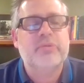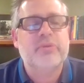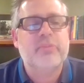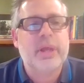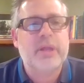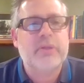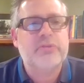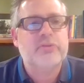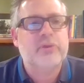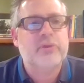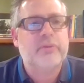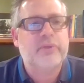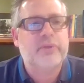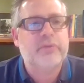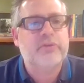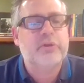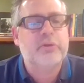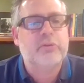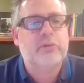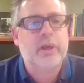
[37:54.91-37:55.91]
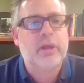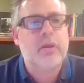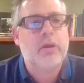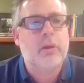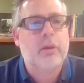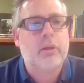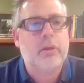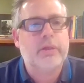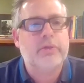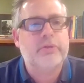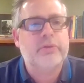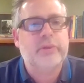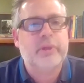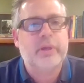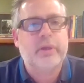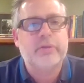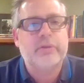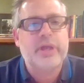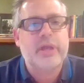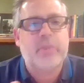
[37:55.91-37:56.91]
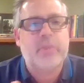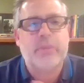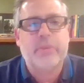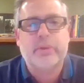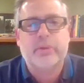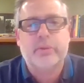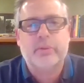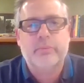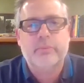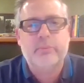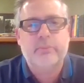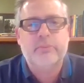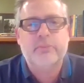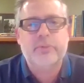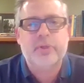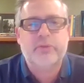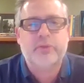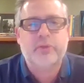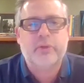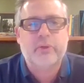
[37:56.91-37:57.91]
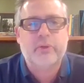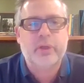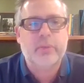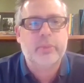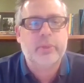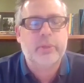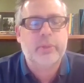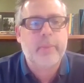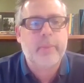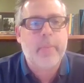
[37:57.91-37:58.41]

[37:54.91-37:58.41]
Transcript: I'm not sure if there's a direct correlation there. Jay, maybe you'll disagree, but.